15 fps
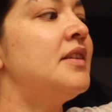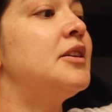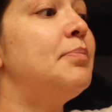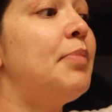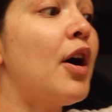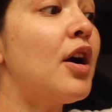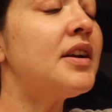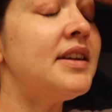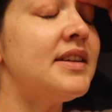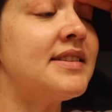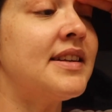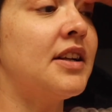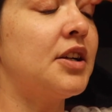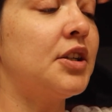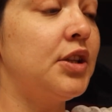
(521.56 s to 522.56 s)
the park is
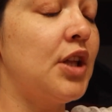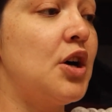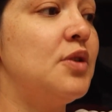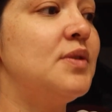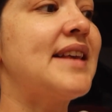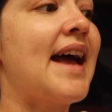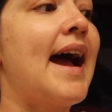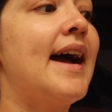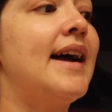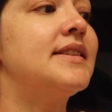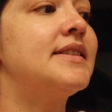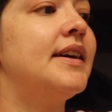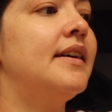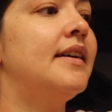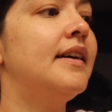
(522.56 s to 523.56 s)
gonna close at
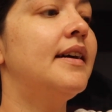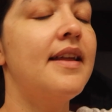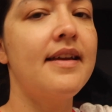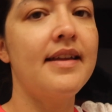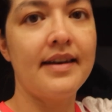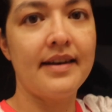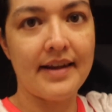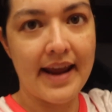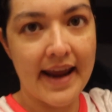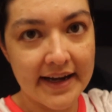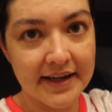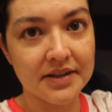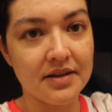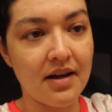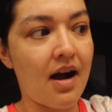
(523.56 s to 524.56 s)

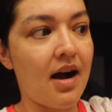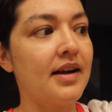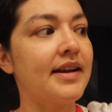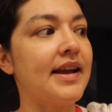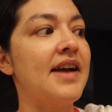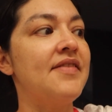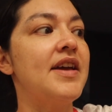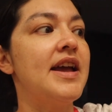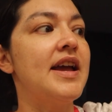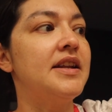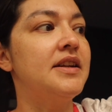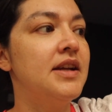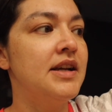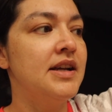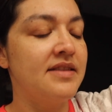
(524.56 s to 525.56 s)
8 o'clock, and then
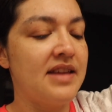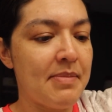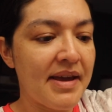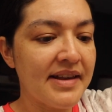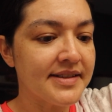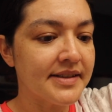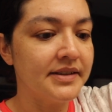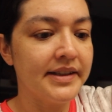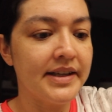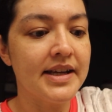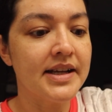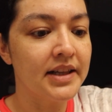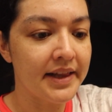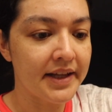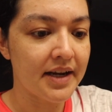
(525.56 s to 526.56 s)
they basically
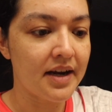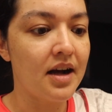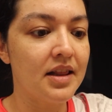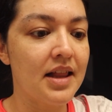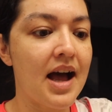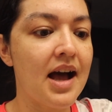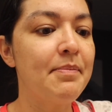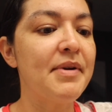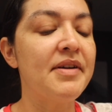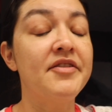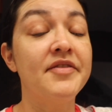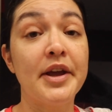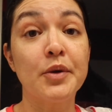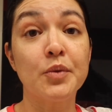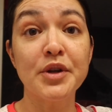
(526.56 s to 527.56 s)
clean it all up and
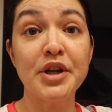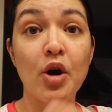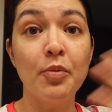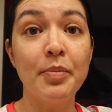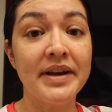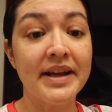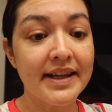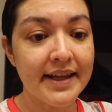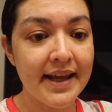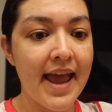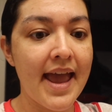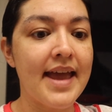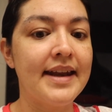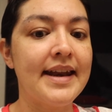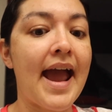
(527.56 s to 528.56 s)
then they reopen
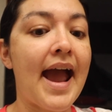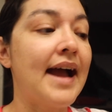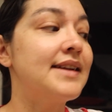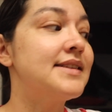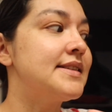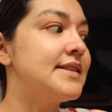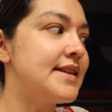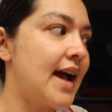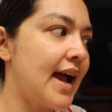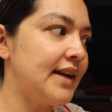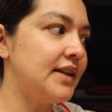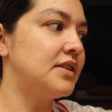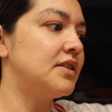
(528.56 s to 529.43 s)
again at 9